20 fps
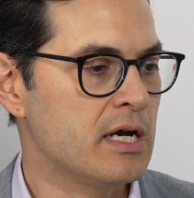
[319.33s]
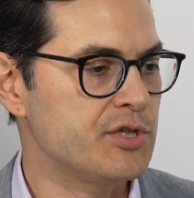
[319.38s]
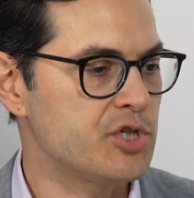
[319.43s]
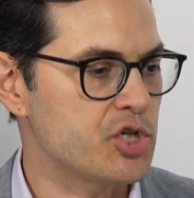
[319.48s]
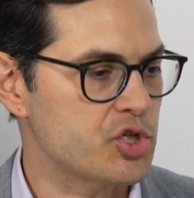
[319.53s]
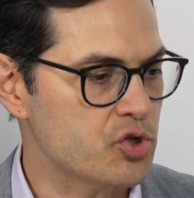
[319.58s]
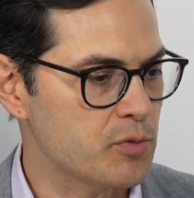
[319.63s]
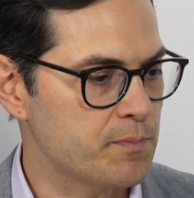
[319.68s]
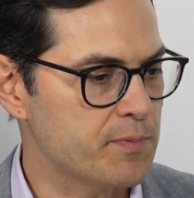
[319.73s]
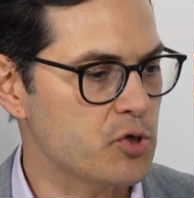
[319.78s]

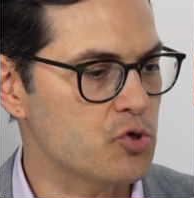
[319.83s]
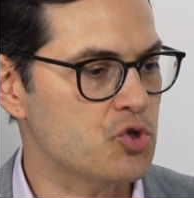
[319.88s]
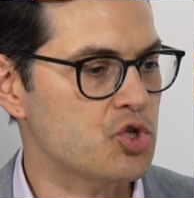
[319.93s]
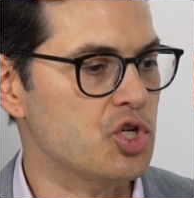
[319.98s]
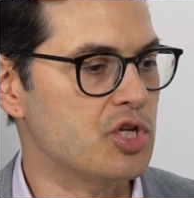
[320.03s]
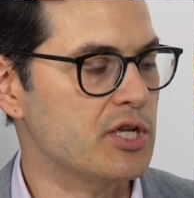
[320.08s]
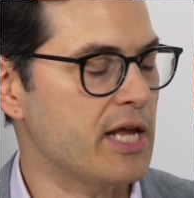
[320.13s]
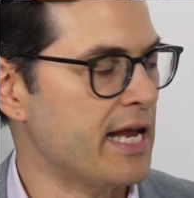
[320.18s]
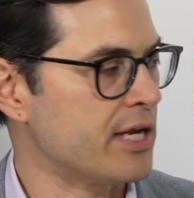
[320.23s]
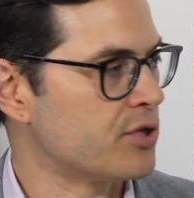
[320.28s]

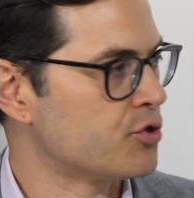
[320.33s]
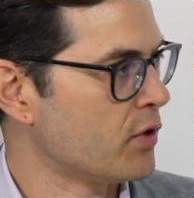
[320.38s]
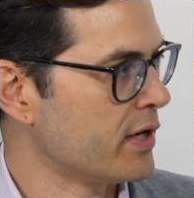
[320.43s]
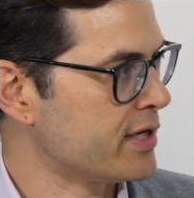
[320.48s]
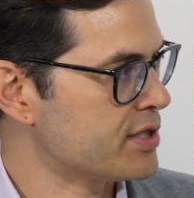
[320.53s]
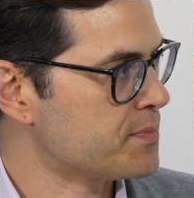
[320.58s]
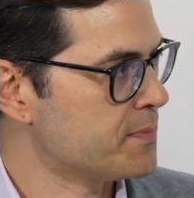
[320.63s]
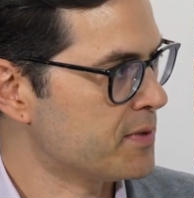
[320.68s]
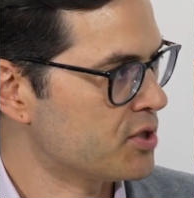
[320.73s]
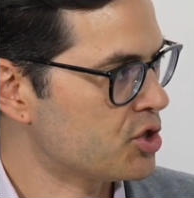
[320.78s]
distribution and
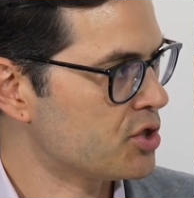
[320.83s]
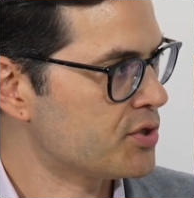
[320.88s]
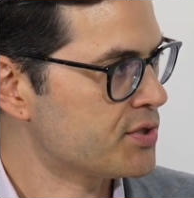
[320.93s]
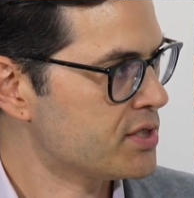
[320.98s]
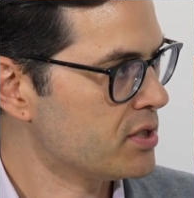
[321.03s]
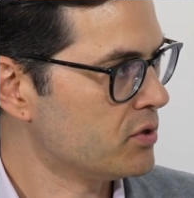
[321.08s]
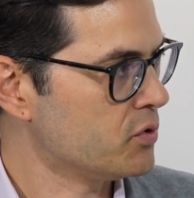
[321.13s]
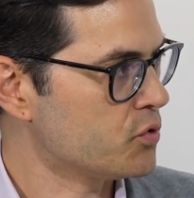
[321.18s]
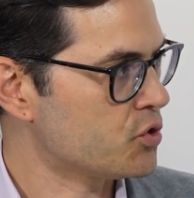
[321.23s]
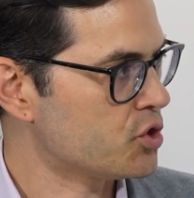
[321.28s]
transmission
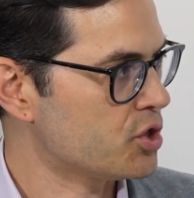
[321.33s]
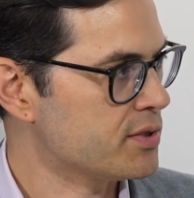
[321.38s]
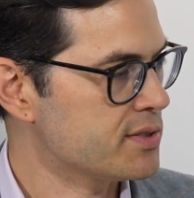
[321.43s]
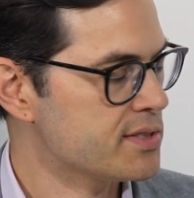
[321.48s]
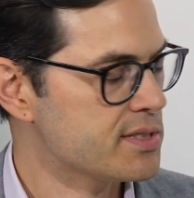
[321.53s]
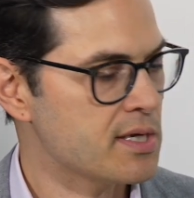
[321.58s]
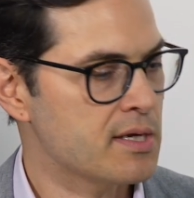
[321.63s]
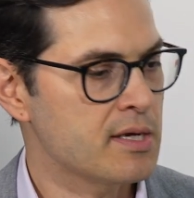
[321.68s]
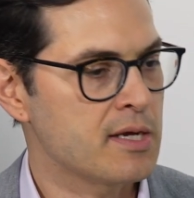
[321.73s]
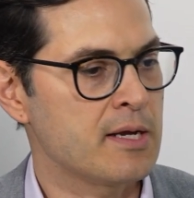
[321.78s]

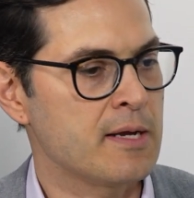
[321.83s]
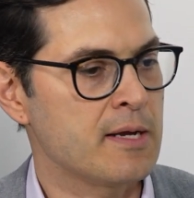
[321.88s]
solutions.